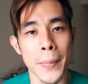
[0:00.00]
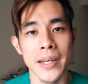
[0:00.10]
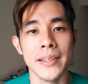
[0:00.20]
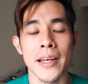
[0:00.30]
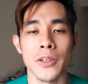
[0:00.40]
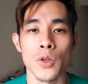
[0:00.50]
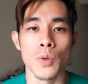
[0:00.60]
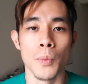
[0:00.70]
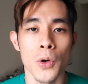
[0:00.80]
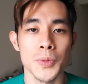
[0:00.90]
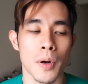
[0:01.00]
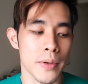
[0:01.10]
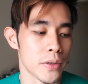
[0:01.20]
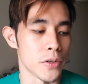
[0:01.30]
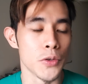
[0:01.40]
meaning that you most
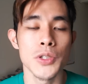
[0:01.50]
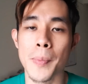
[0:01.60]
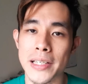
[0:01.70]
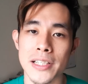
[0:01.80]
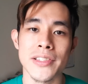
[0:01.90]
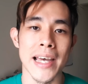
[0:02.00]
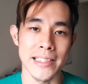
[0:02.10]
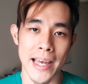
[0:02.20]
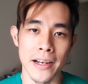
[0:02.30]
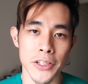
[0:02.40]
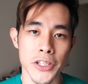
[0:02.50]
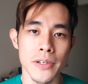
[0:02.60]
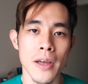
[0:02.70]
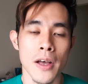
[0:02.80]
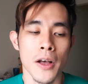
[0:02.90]
probably going to use muscles as
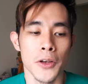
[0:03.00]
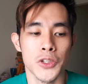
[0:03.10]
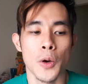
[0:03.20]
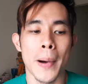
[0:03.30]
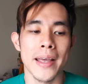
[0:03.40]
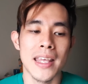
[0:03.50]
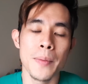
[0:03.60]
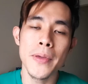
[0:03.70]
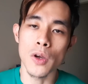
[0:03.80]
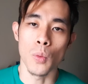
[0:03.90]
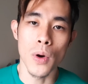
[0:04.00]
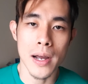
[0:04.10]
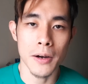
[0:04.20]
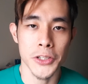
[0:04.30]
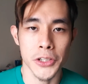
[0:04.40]
energy, so by keeping your
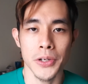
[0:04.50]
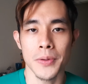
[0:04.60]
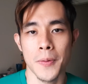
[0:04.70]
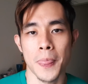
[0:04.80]
workout short,